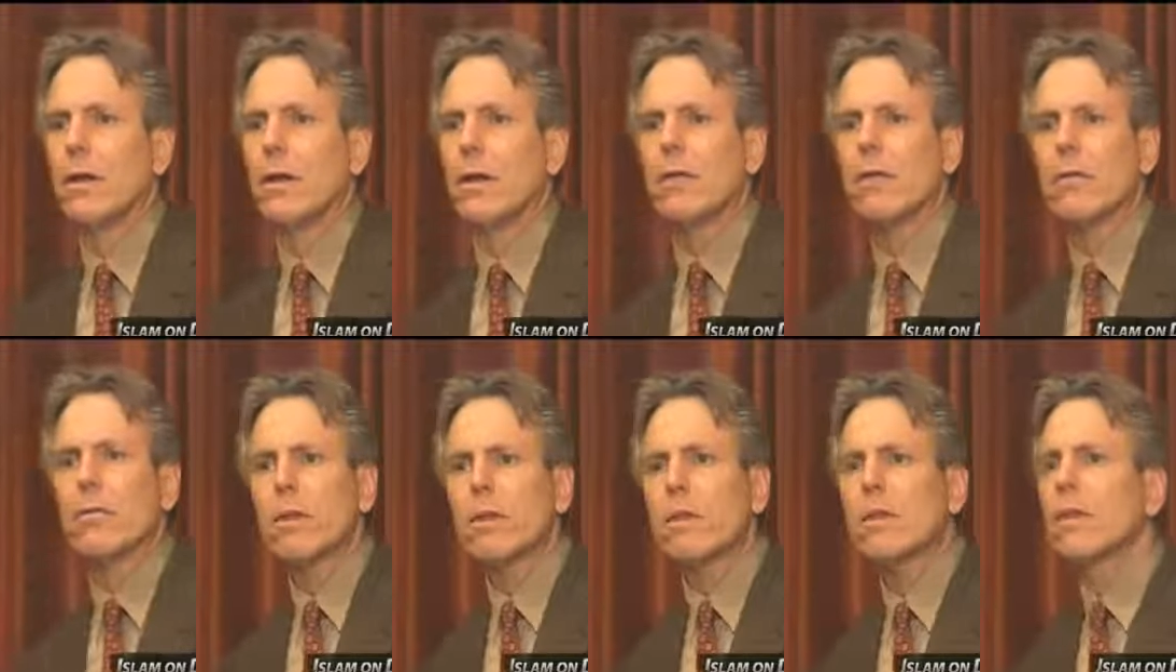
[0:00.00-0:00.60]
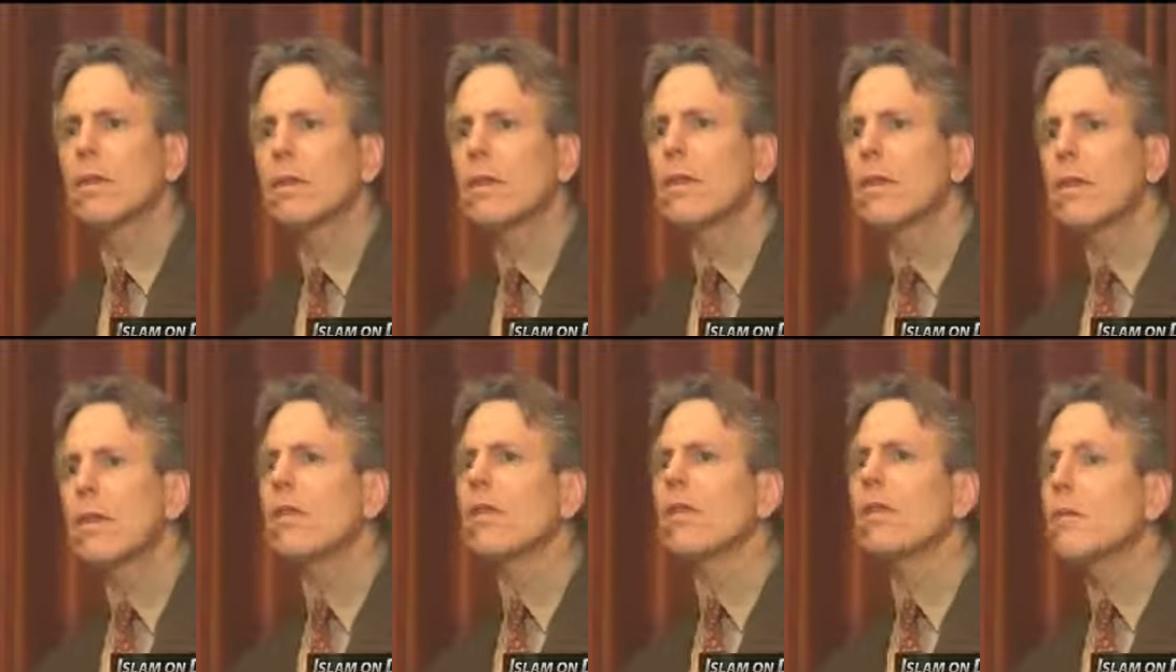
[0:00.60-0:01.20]
In other words, that
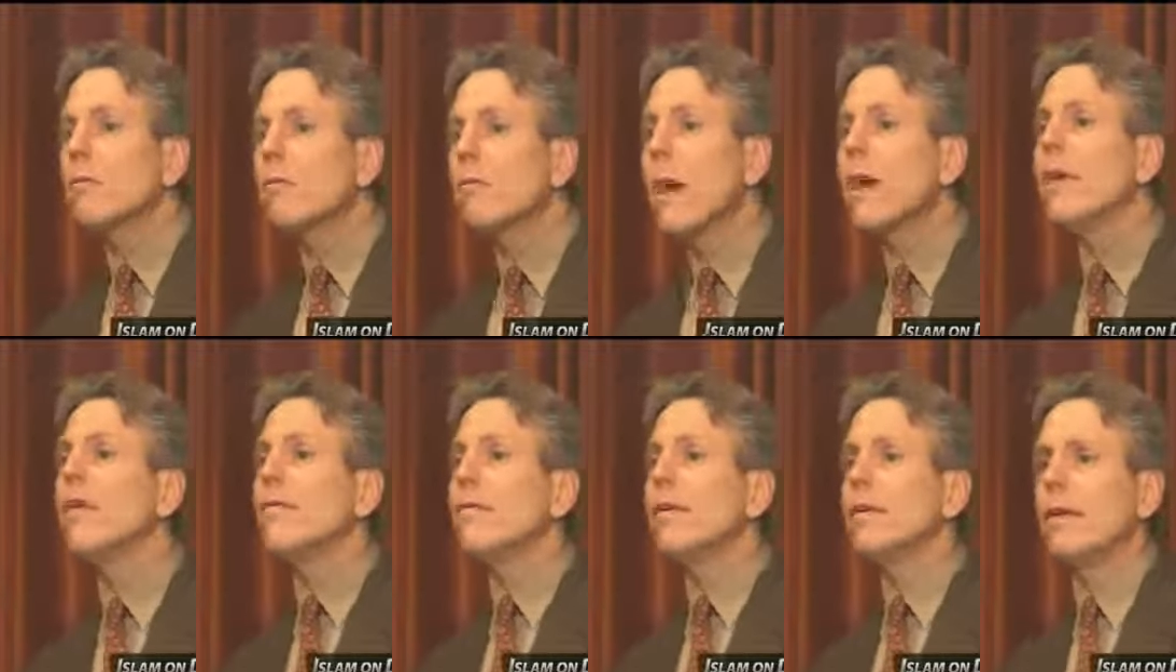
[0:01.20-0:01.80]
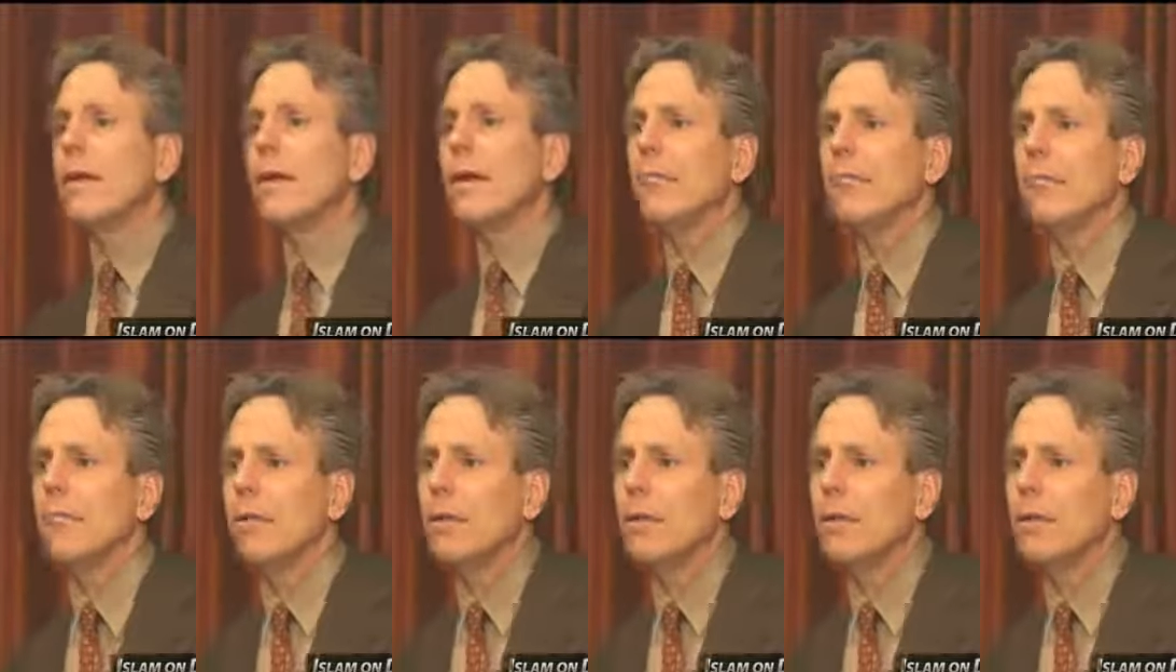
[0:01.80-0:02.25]
this could benefit them.